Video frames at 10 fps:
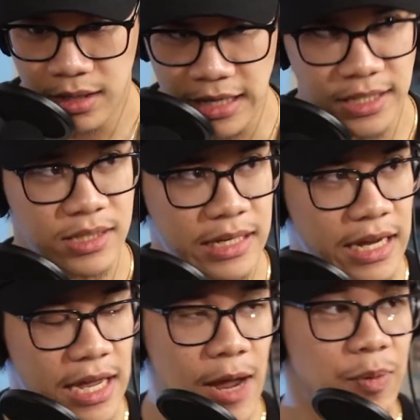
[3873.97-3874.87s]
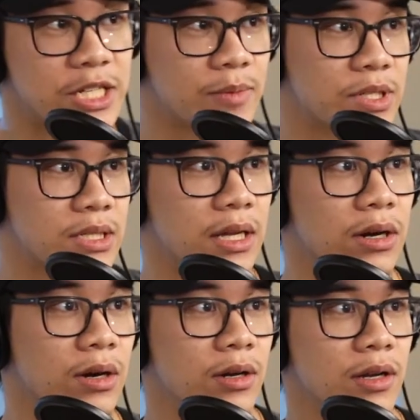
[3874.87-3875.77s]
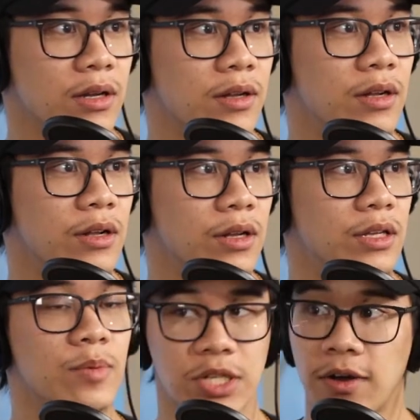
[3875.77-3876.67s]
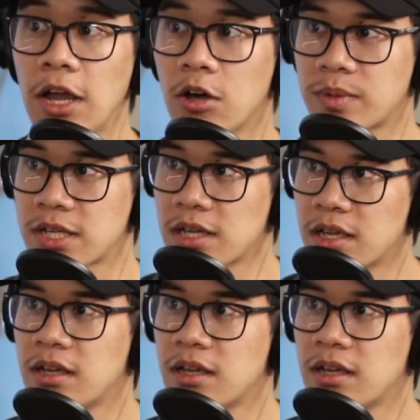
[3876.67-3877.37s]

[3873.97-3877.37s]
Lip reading: It can't be Demon Slayer. Demon Slayer helped.